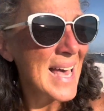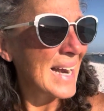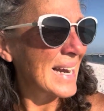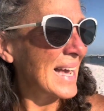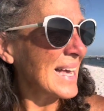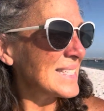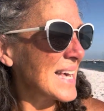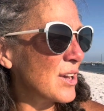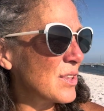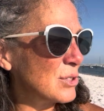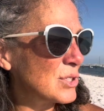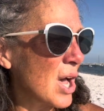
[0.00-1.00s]
And I got to tell
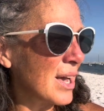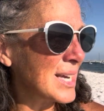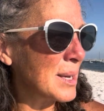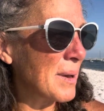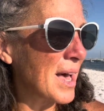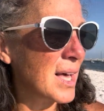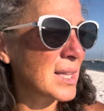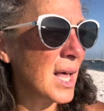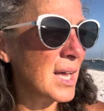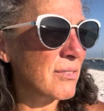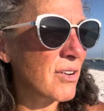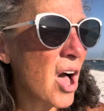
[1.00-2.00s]
you, they're talking about a
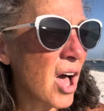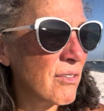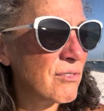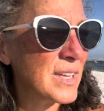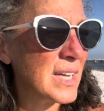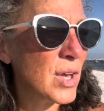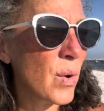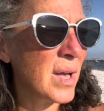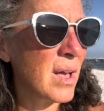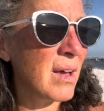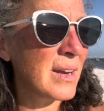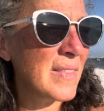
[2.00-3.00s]
lot of conflict going
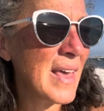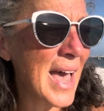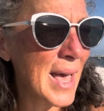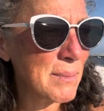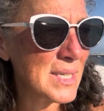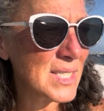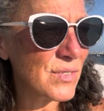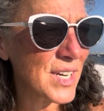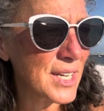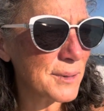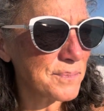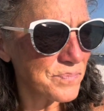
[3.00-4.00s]
on in the
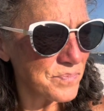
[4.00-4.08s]
atmosphere.